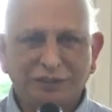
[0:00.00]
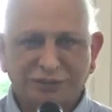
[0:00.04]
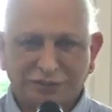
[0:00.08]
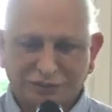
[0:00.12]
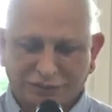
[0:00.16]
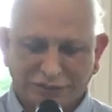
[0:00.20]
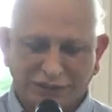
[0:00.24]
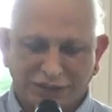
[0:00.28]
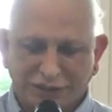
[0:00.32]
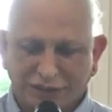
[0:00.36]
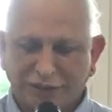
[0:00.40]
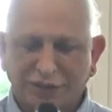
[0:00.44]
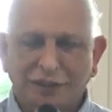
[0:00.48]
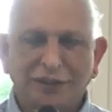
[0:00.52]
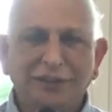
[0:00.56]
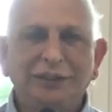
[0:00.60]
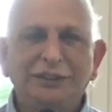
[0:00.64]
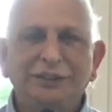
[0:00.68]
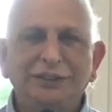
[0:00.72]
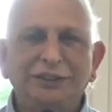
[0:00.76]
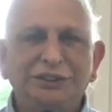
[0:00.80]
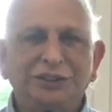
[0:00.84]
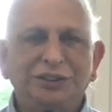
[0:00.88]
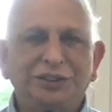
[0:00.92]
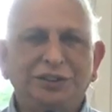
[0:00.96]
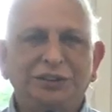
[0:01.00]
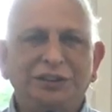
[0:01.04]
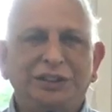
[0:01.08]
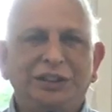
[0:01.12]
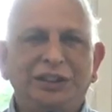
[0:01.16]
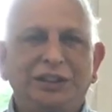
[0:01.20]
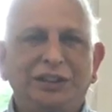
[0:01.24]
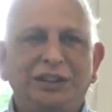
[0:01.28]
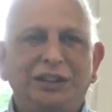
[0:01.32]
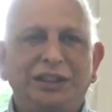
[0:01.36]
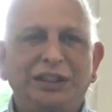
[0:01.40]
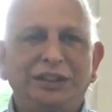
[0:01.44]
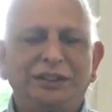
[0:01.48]
yeah. So they
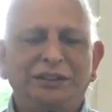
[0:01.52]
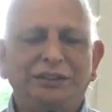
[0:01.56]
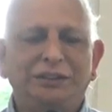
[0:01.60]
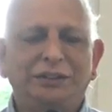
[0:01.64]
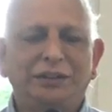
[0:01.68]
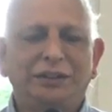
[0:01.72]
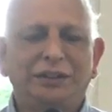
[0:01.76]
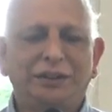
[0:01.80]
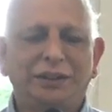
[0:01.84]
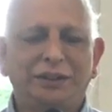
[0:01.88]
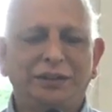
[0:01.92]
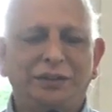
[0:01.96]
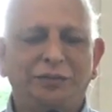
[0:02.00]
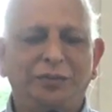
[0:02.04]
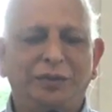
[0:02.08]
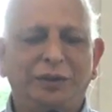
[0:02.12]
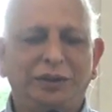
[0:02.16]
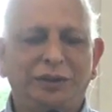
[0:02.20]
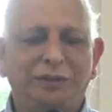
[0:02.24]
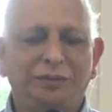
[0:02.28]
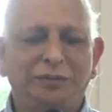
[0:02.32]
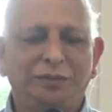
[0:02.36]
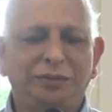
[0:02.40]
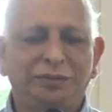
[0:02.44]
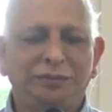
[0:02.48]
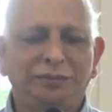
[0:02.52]
are like the red bulb.